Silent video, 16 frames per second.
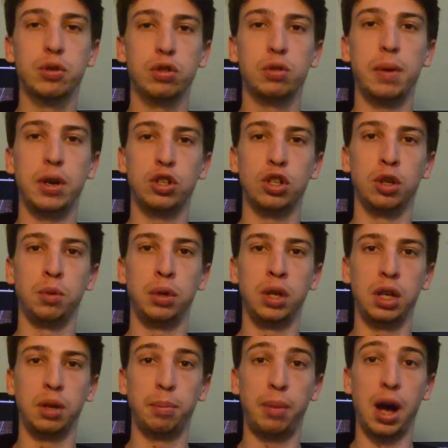mentioned to
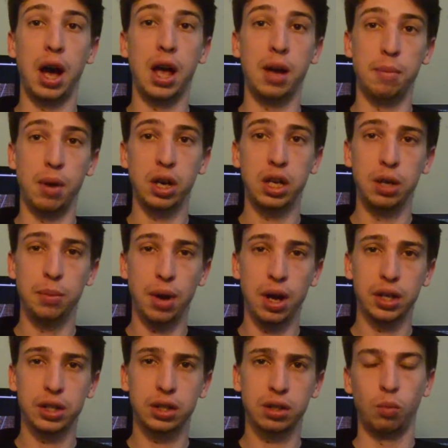me by Monkey
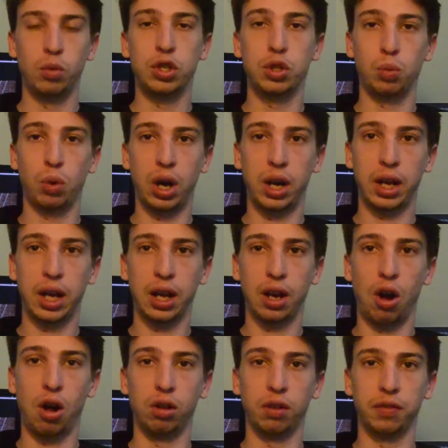Mods, which is where I get
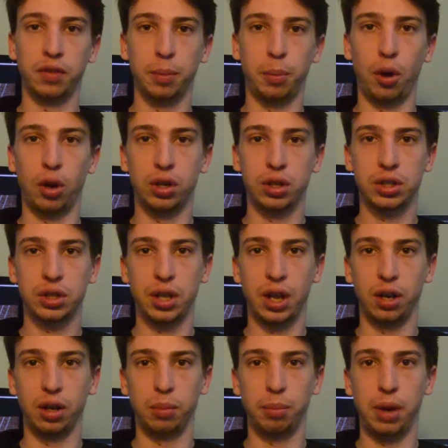all of the parts
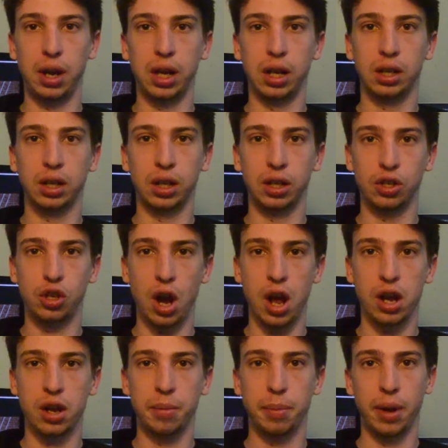that are made in
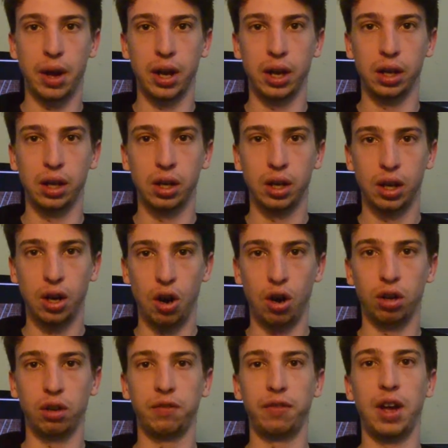China by
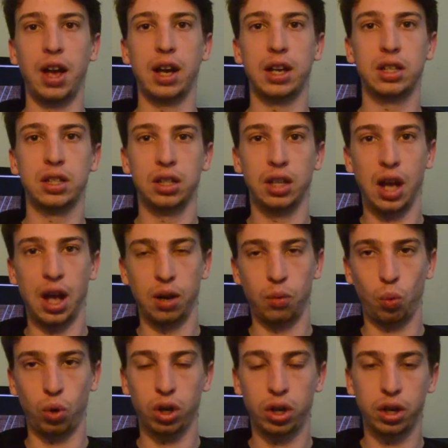Artifact and
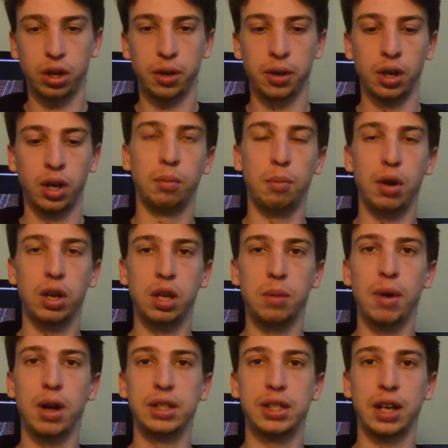Worker. Monkey
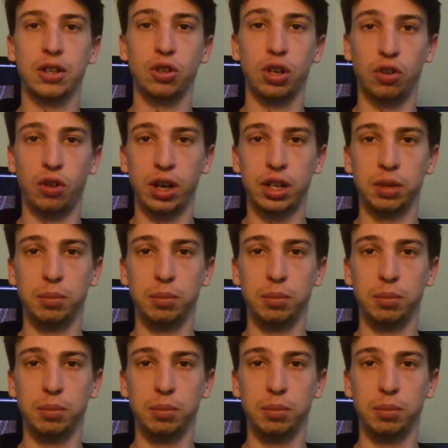Mods actually corrected